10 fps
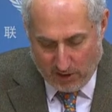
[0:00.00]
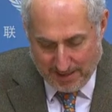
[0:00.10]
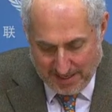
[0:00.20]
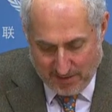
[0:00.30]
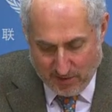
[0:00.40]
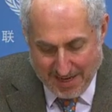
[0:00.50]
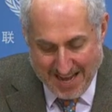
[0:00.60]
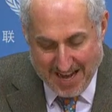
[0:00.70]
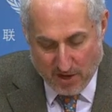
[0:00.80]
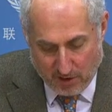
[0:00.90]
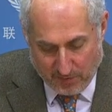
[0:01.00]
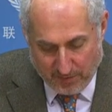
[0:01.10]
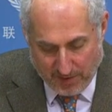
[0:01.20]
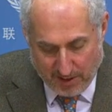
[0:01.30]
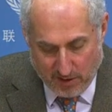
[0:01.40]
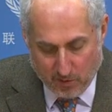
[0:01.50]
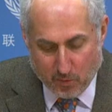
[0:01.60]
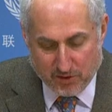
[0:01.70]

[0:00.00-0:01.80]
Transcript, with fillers: uneven and unfair,